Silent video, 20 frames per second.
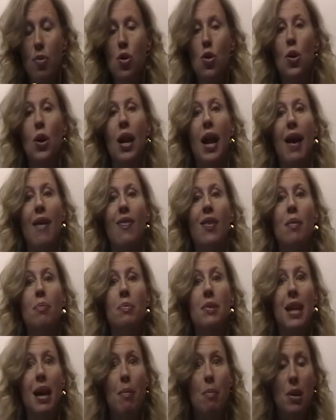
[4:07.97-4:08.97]
You could have them
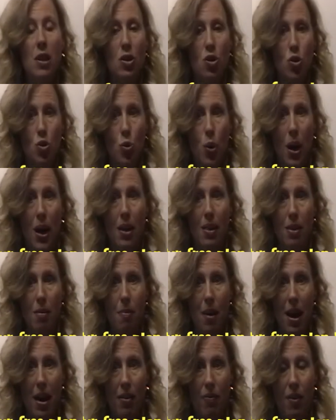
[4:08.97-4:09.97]
demonstrate the
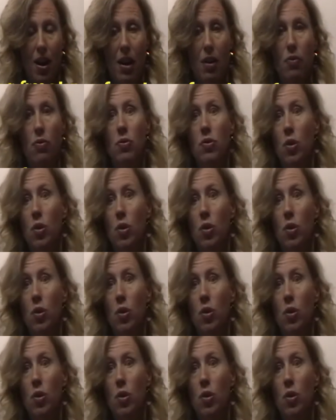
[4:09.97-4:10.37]
math fact.